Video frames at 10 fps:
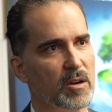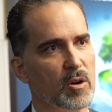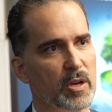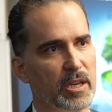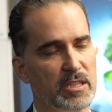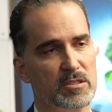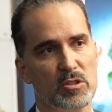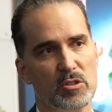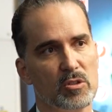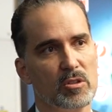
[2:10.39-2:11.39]
going
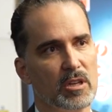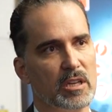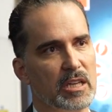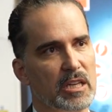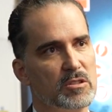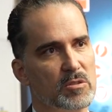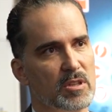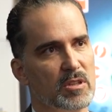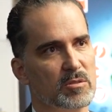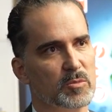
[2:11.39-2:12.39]
into
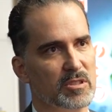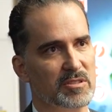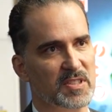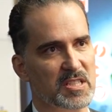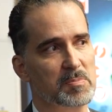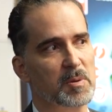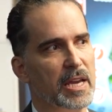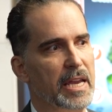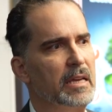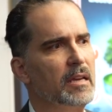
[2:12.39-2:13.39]
the automotive display.